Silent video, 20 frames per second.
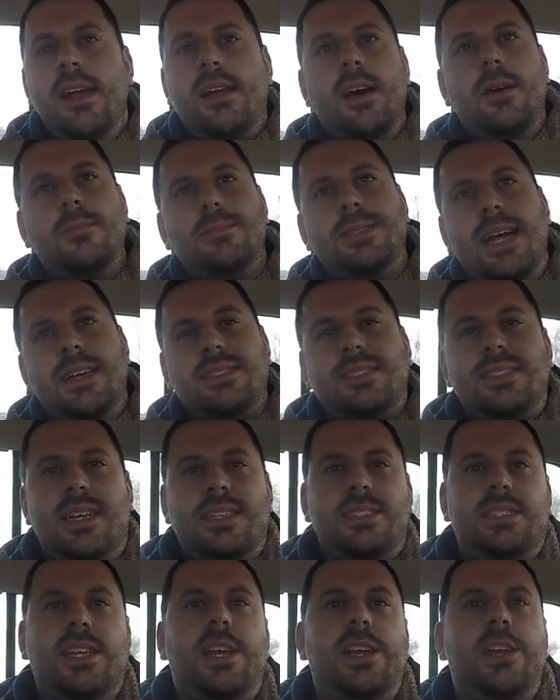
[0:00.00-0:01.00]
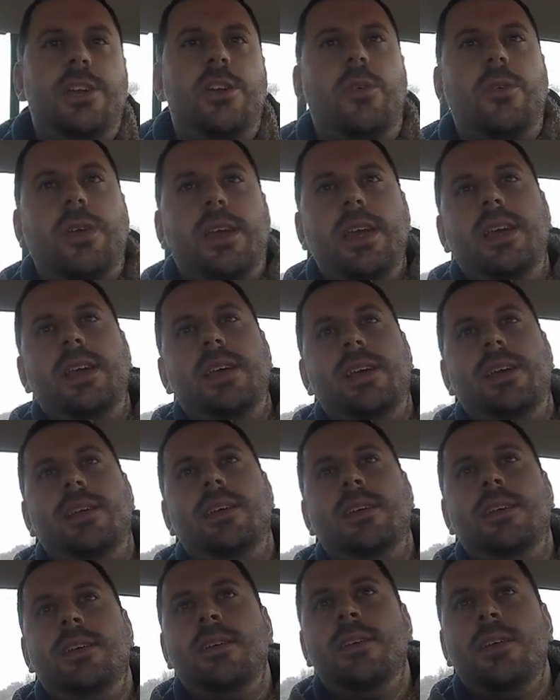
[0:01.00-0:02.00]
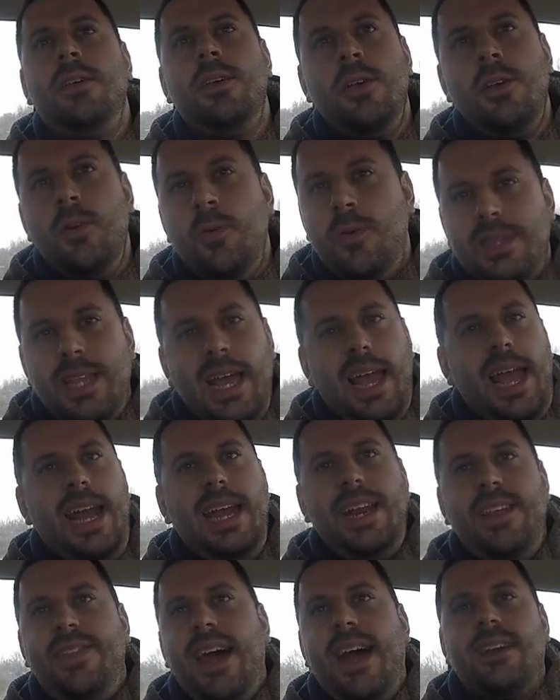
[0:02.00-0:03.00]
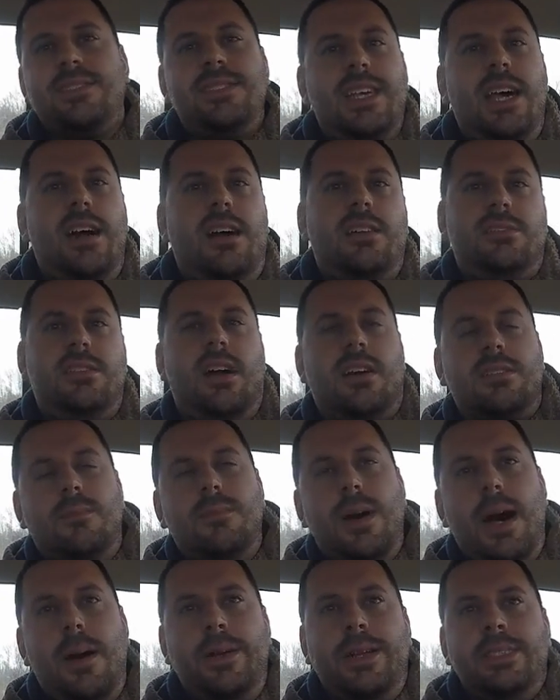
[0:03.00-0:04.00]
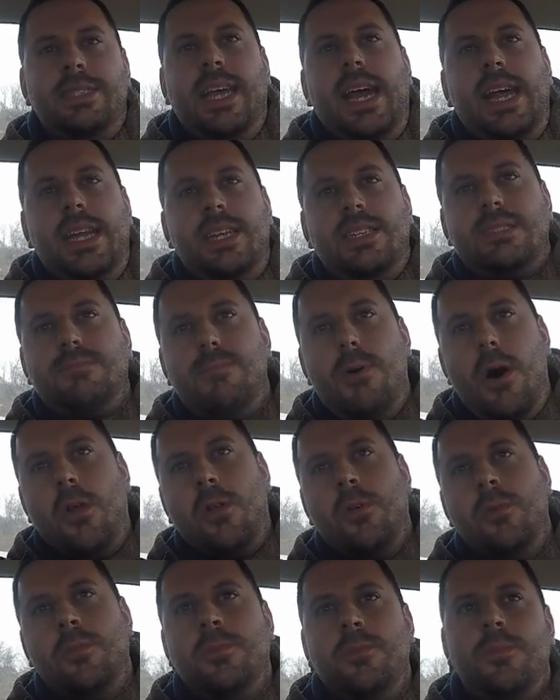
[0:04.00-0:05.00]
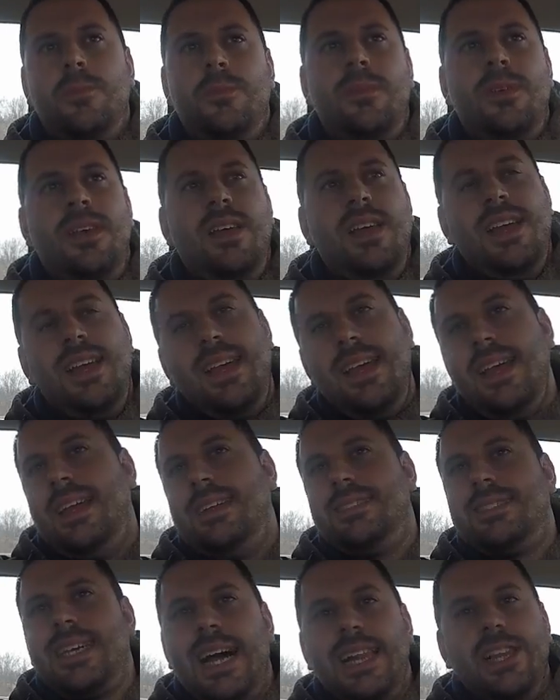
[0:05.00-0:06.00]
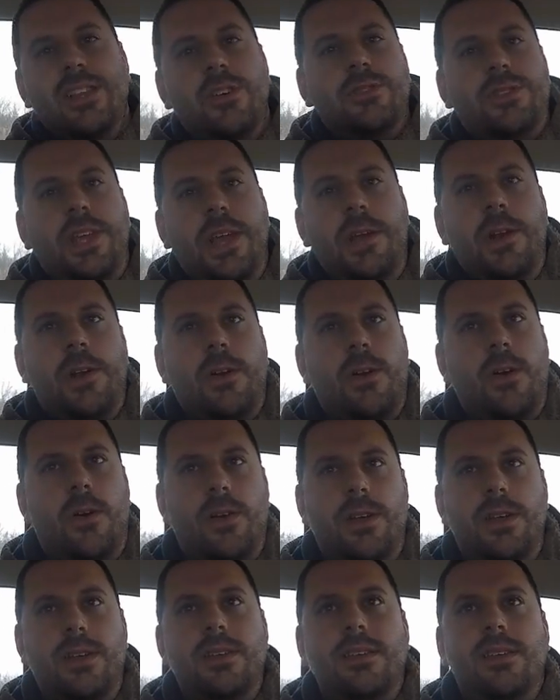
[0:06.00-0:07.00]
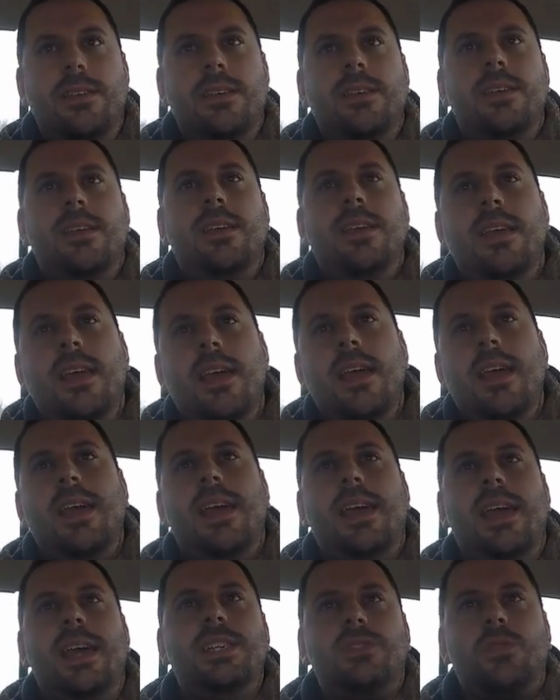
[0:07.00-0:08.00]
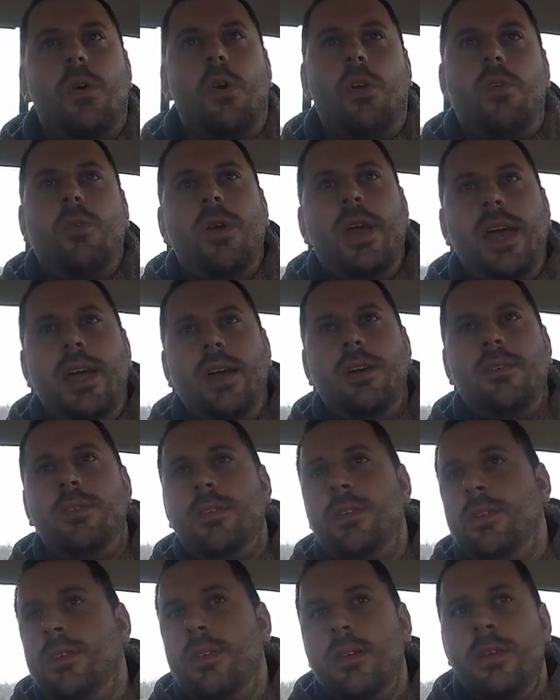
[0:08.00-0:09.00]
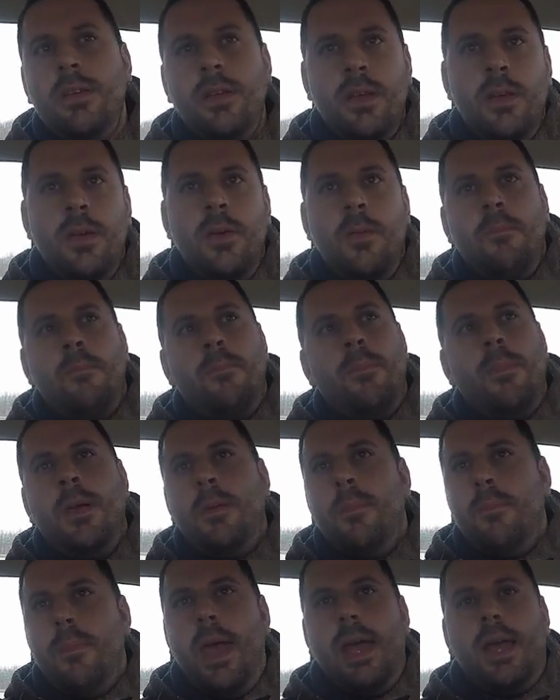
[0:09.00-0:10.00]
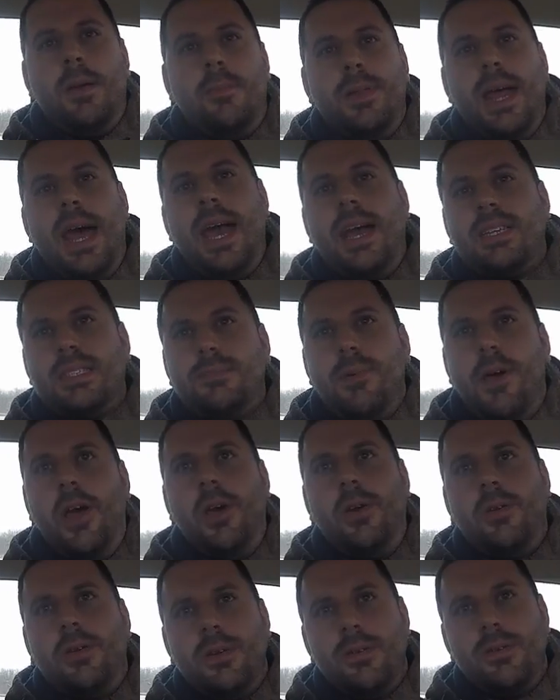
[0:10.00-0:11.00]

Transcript: comes that 16-year-old kid with that $80,000 truck that mommy and daddy just bought him. And he's got a little tuner on it. And he's rolling around making black smoke,